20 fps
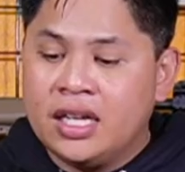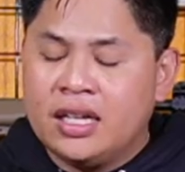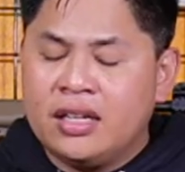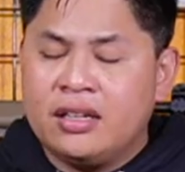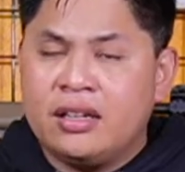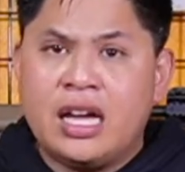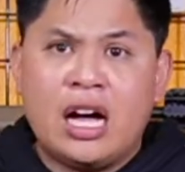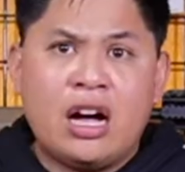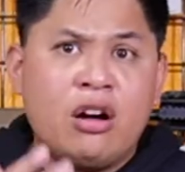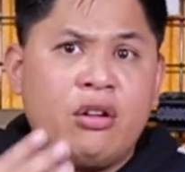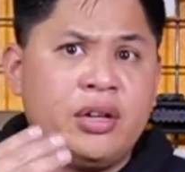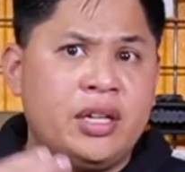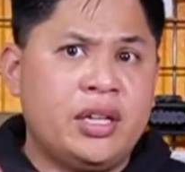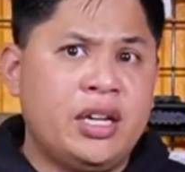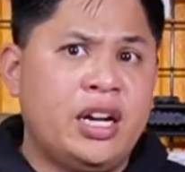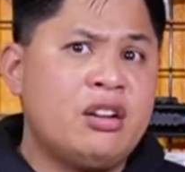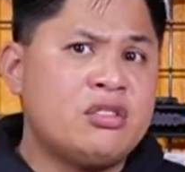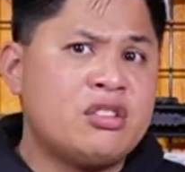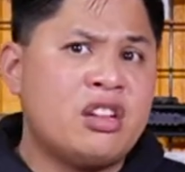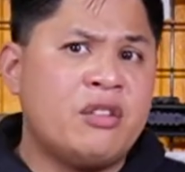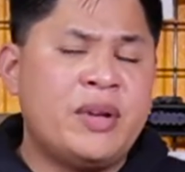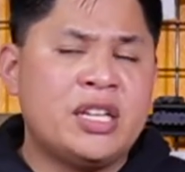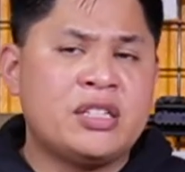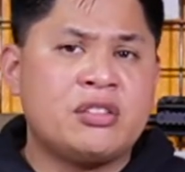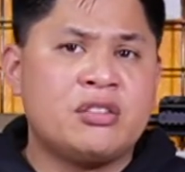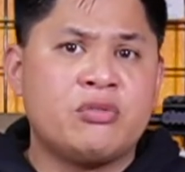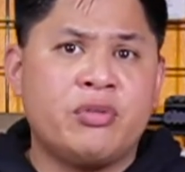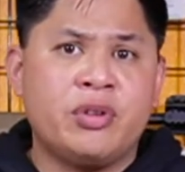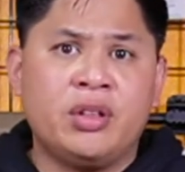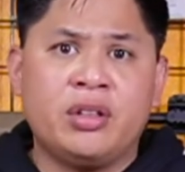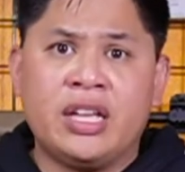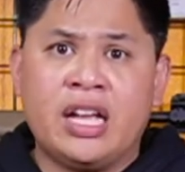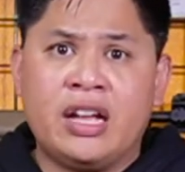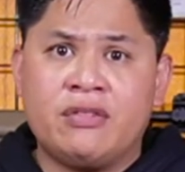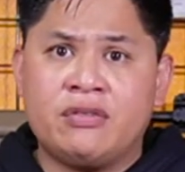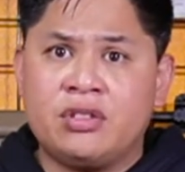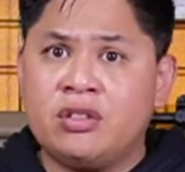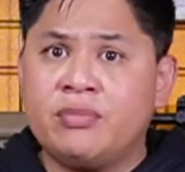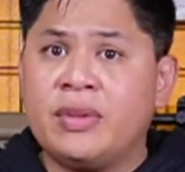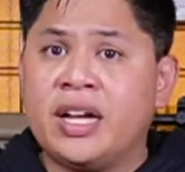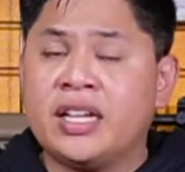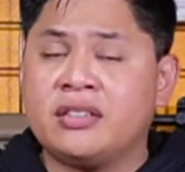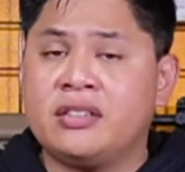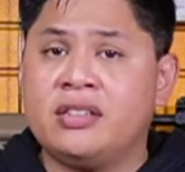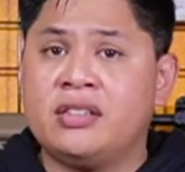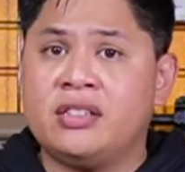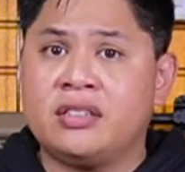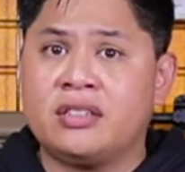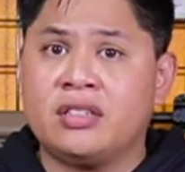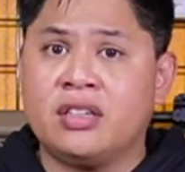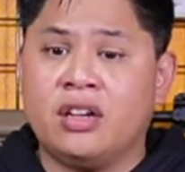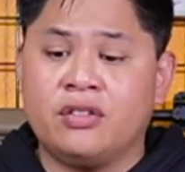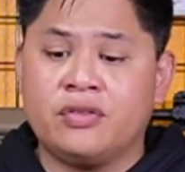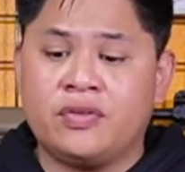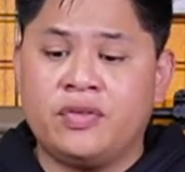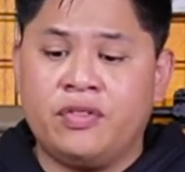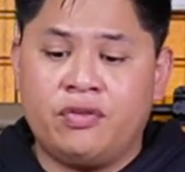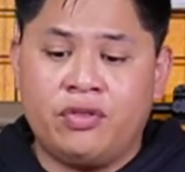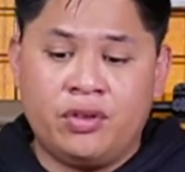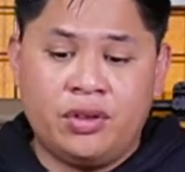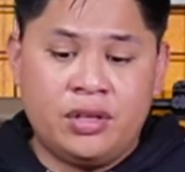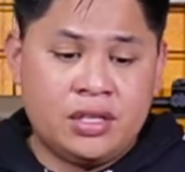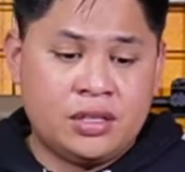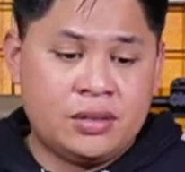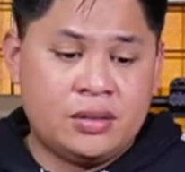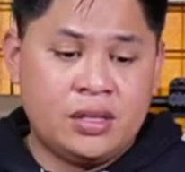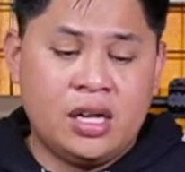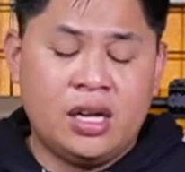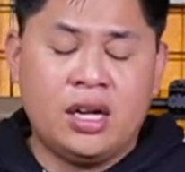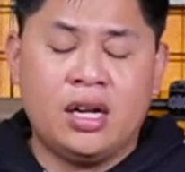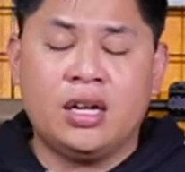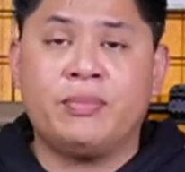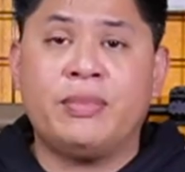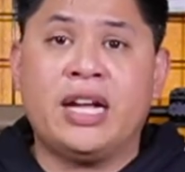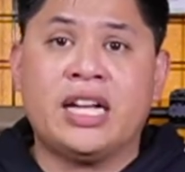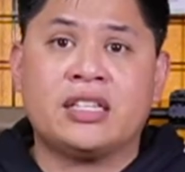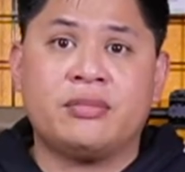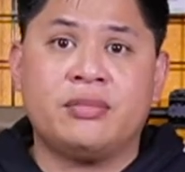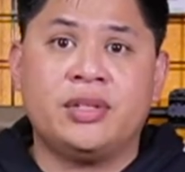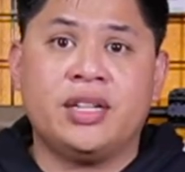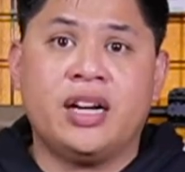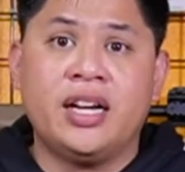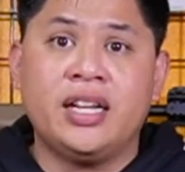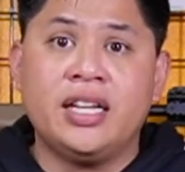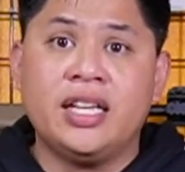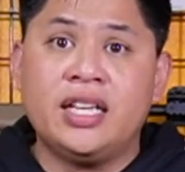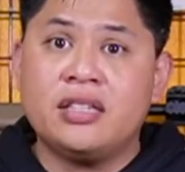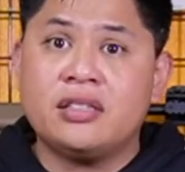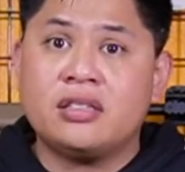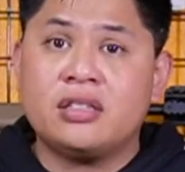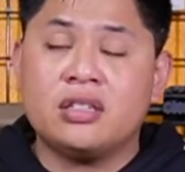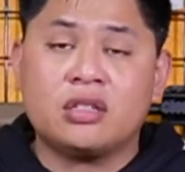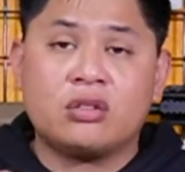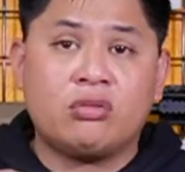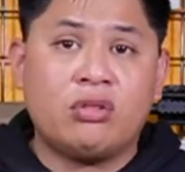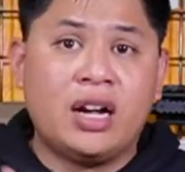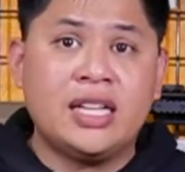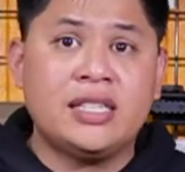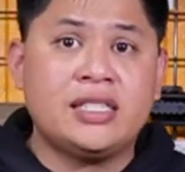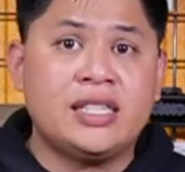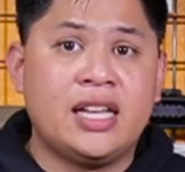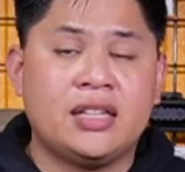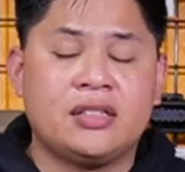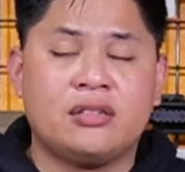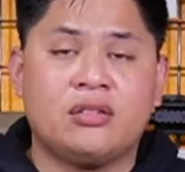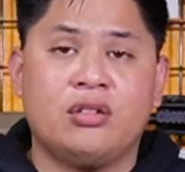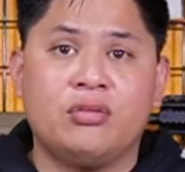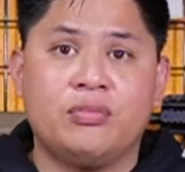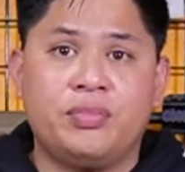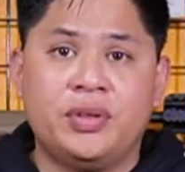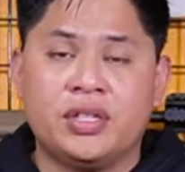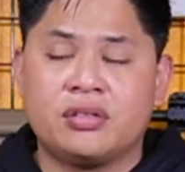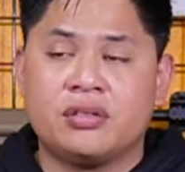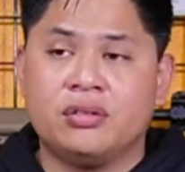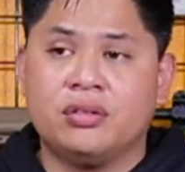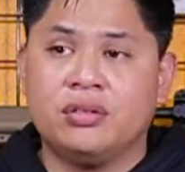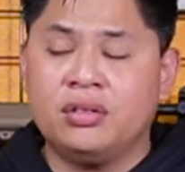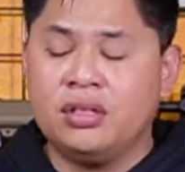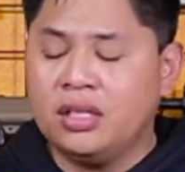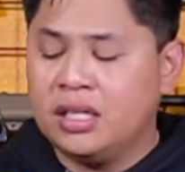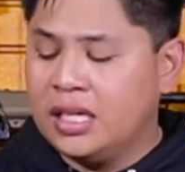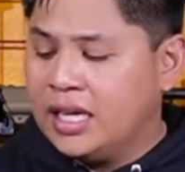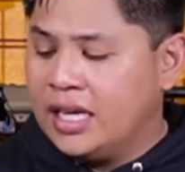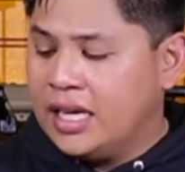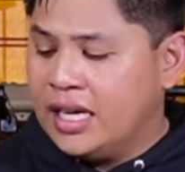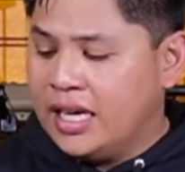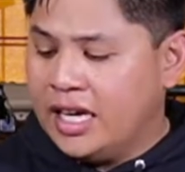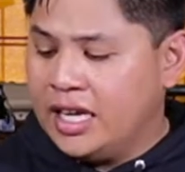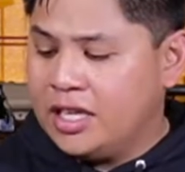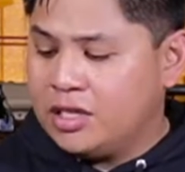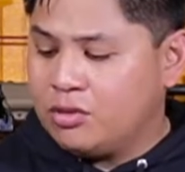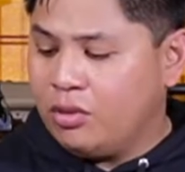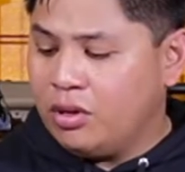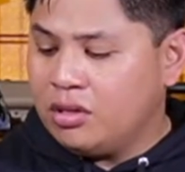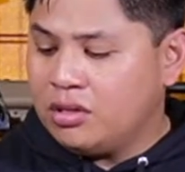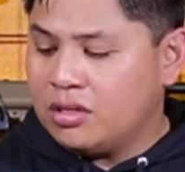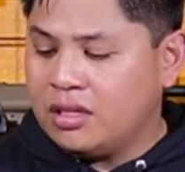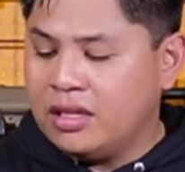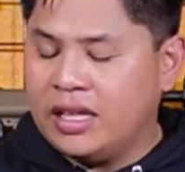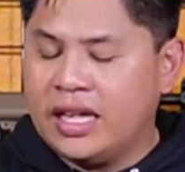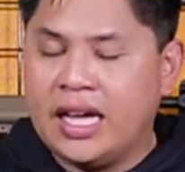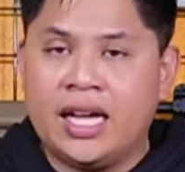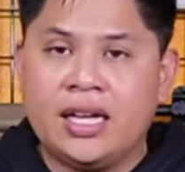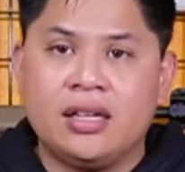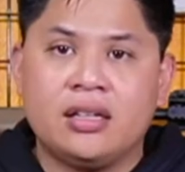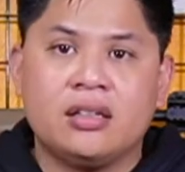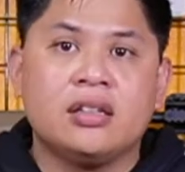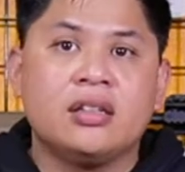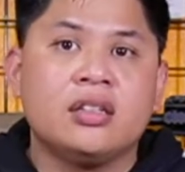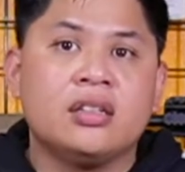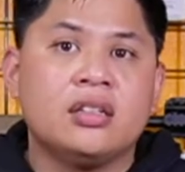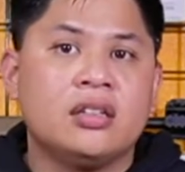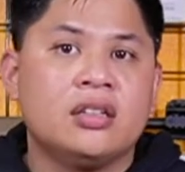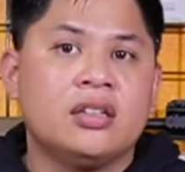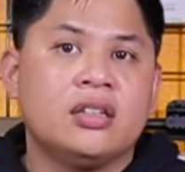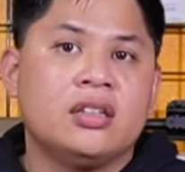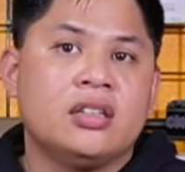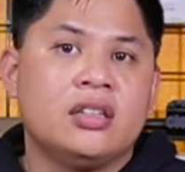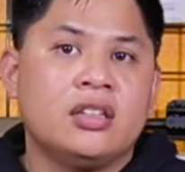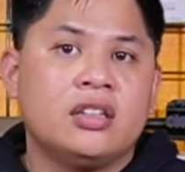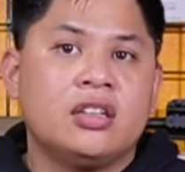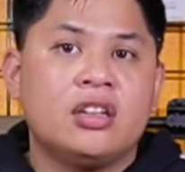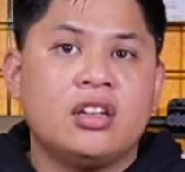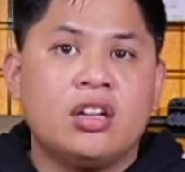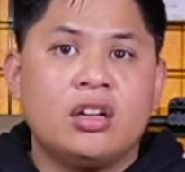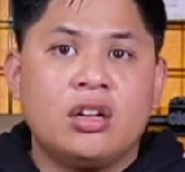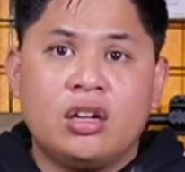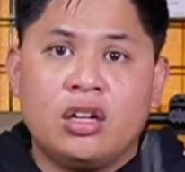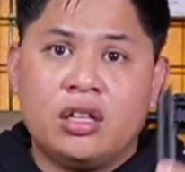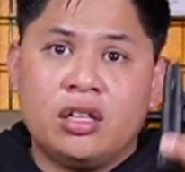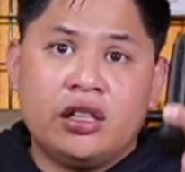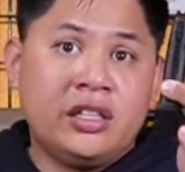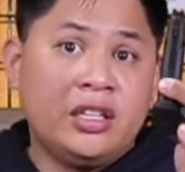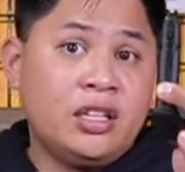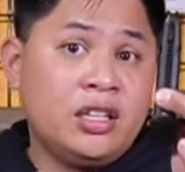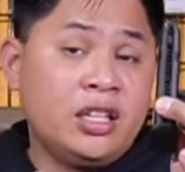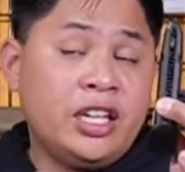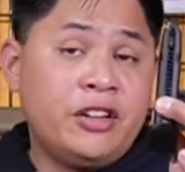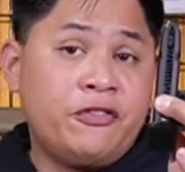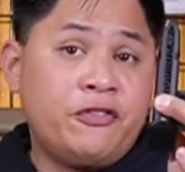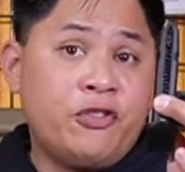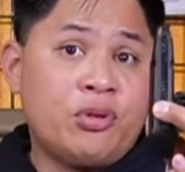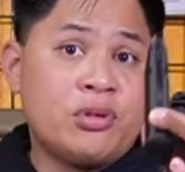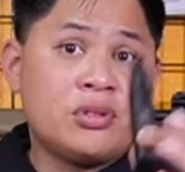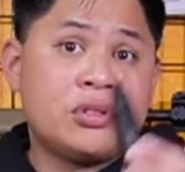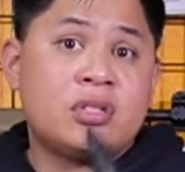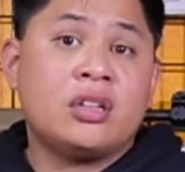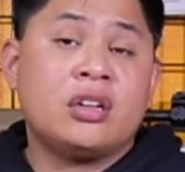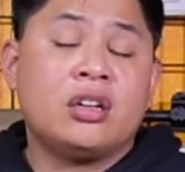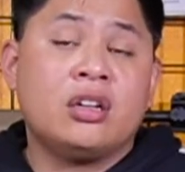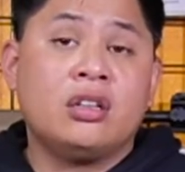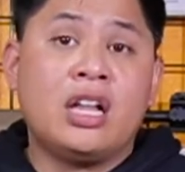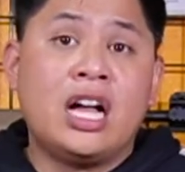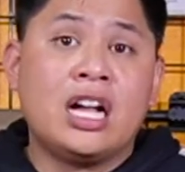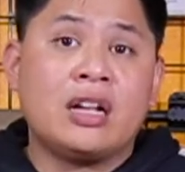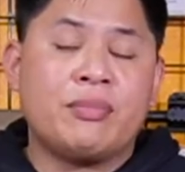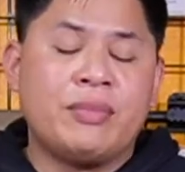Now in Airsoft Masters we only have two magazines itself for this Maxim 9. Is the Krytac's own pistol, and as well to that, the Elite Force Glock